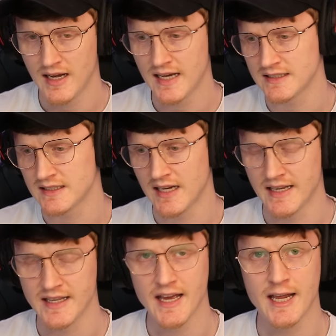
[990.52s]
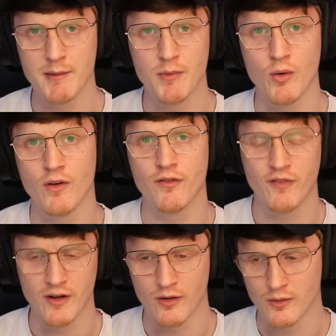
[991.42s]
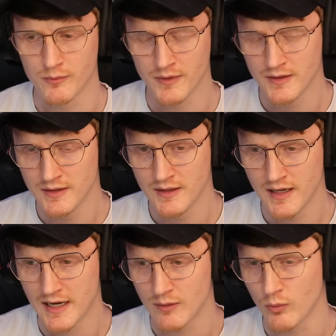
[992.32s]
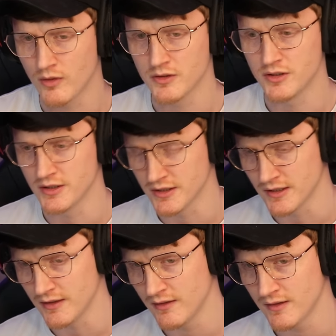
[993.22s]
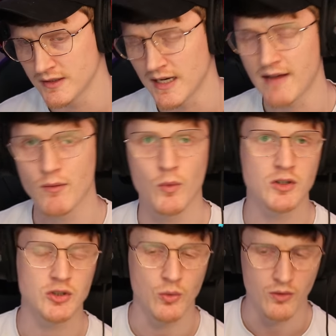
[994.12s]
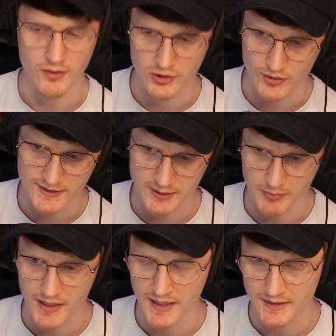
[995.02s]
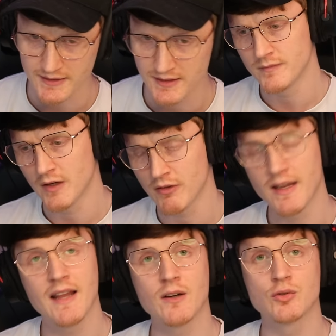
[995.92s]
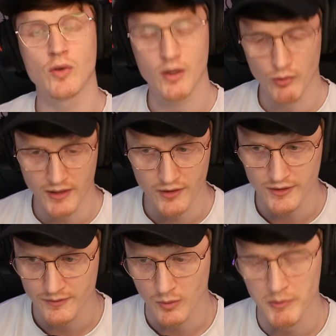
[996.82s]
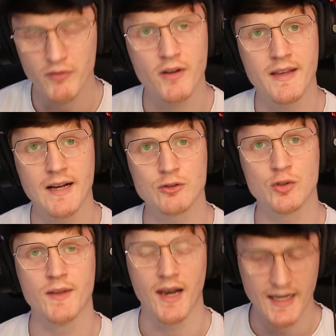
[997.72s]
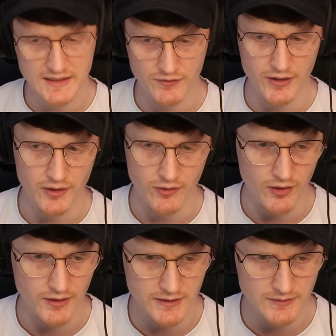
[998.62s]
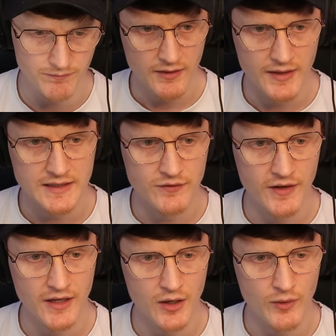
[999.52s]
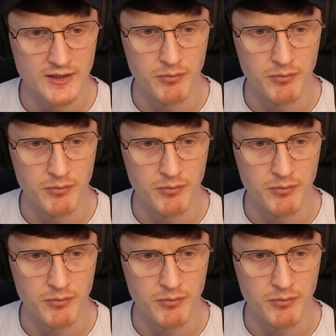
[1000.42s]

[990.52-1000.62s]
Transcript: as a game or a film and what doesn't. Because I haven't watched all of the Jurassic Parks. Other than that, that was really, really good. We're moving on now to the last video, guys. This video is